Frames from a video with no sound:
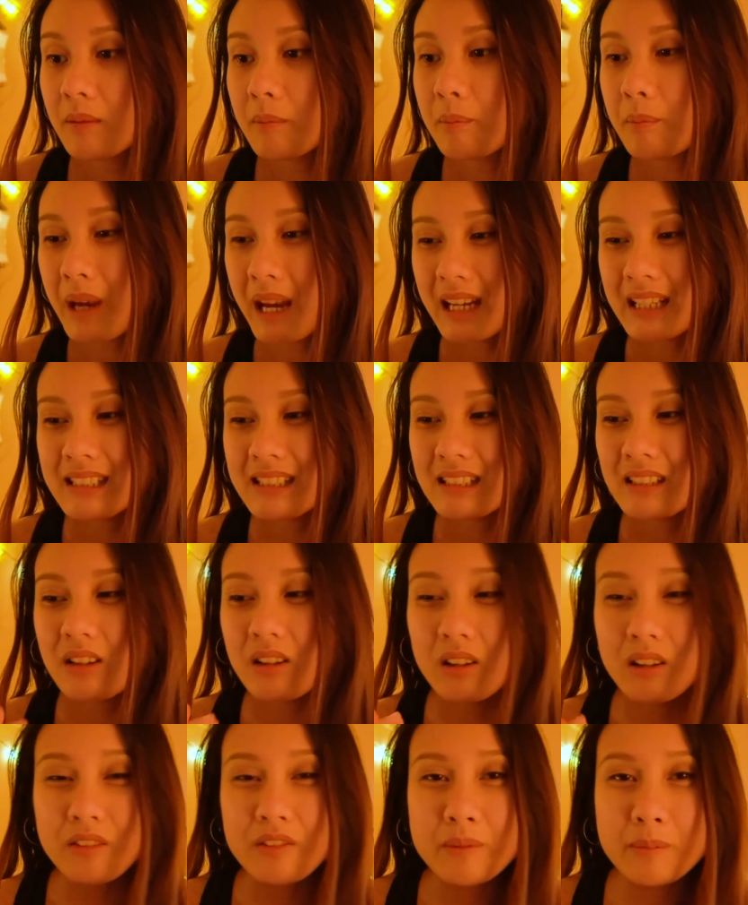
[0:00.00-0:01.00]
painted
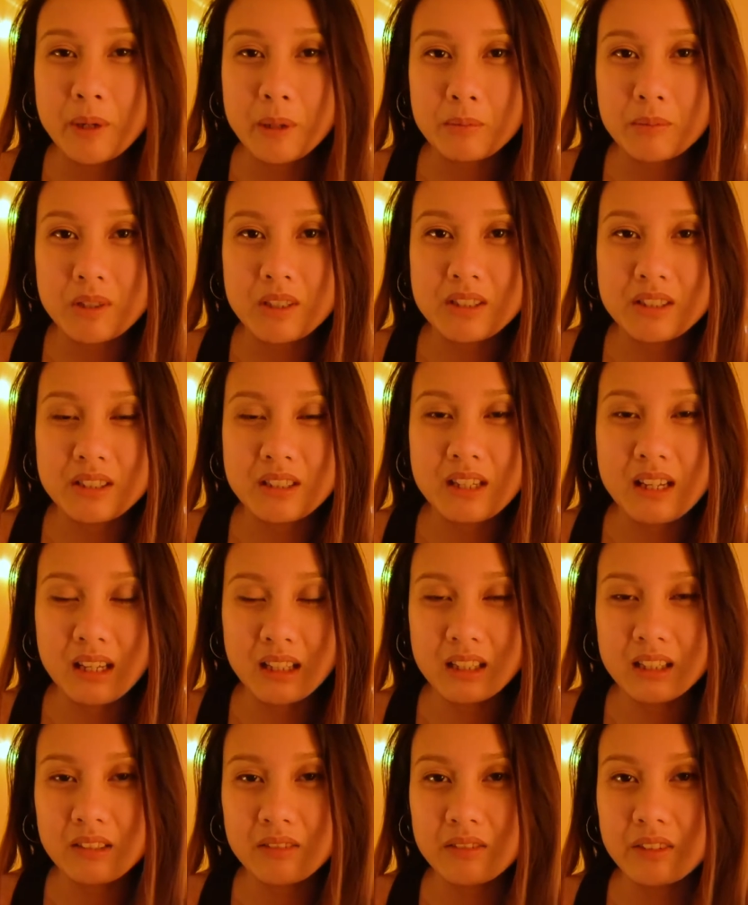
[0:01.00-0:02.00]
all the memories in a
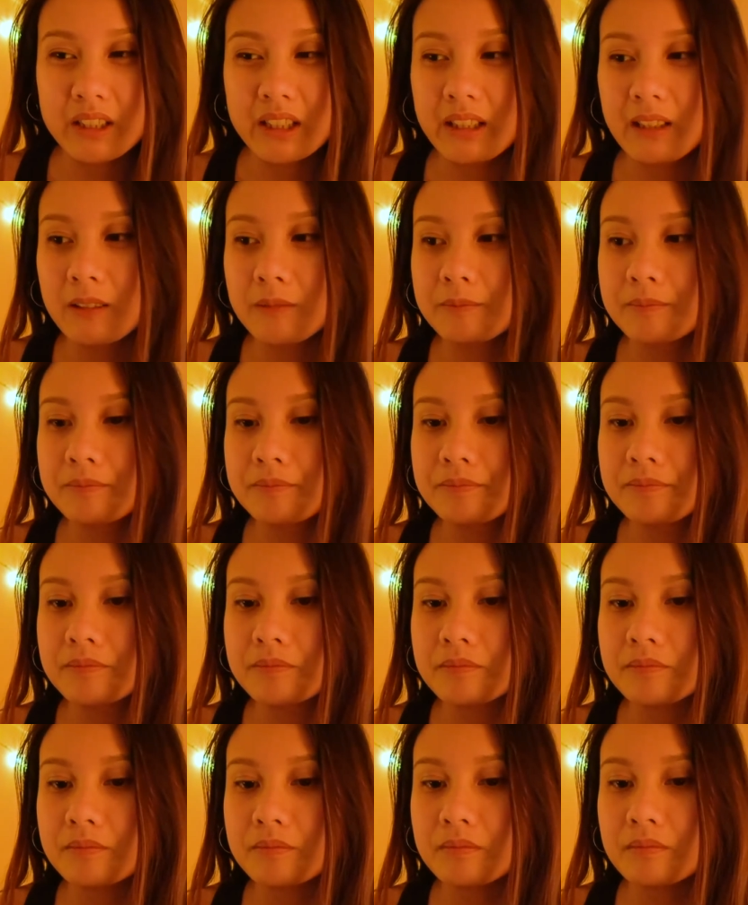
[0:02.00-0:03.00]
negative light.
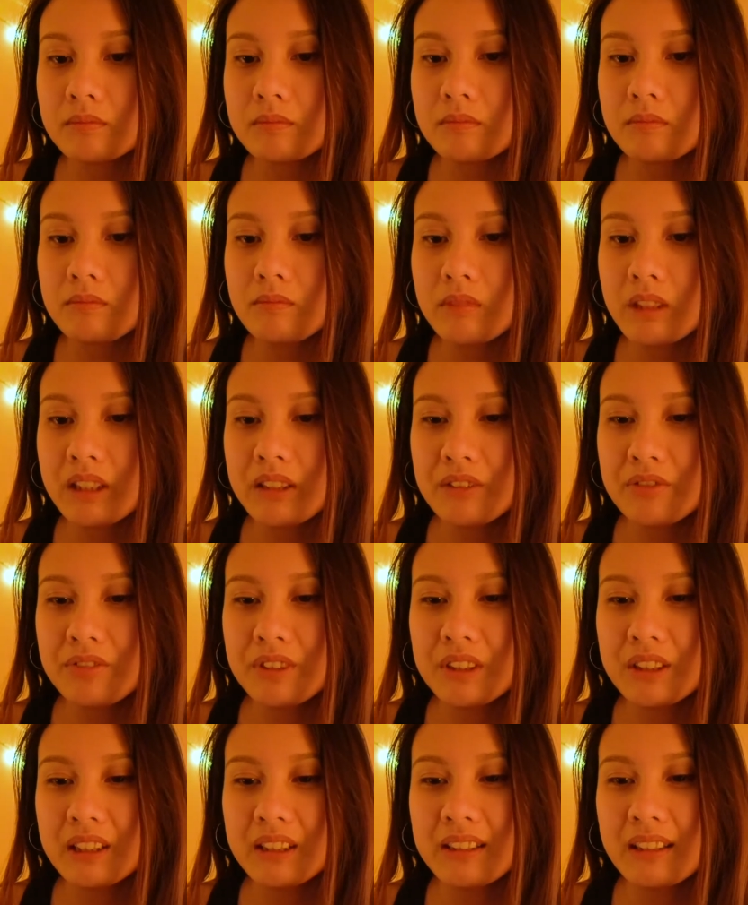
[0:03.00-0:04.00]
And the
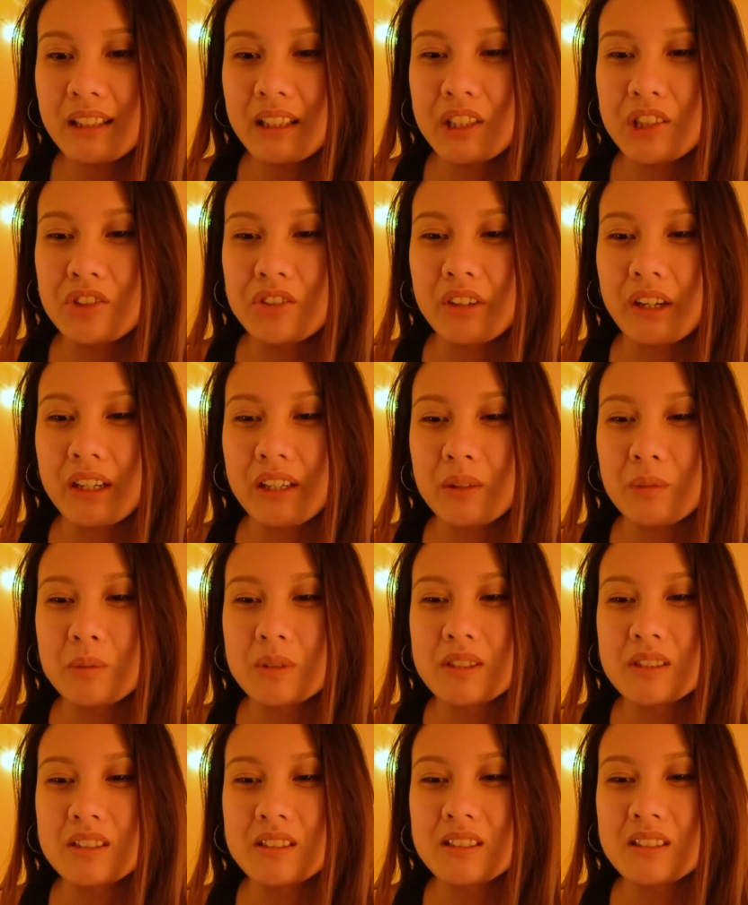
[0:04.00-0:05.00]
feeling that it created
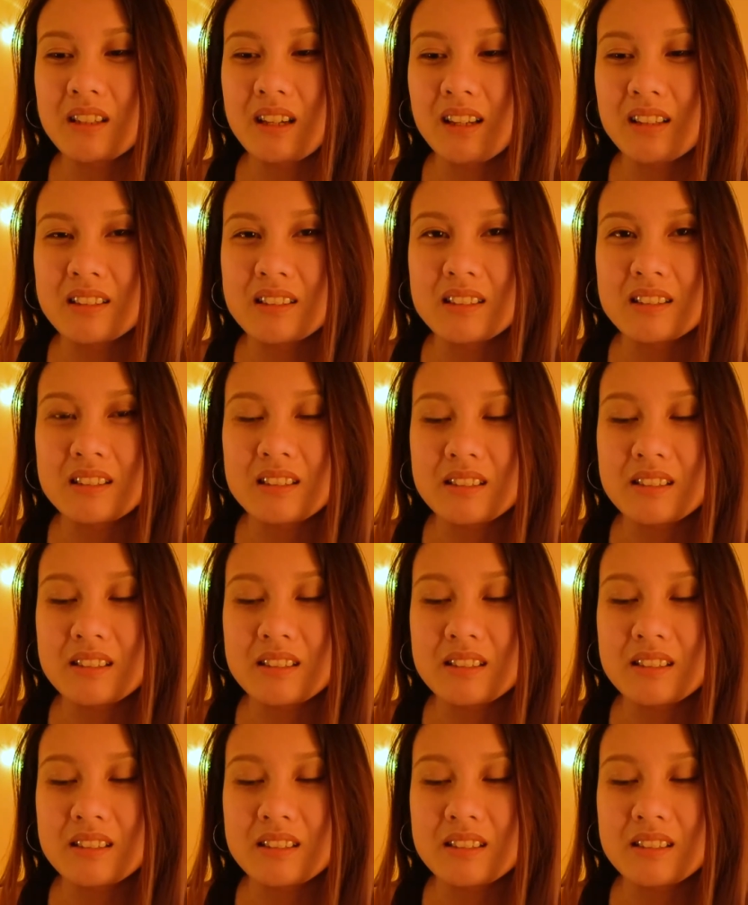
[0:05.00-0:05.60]
was this constant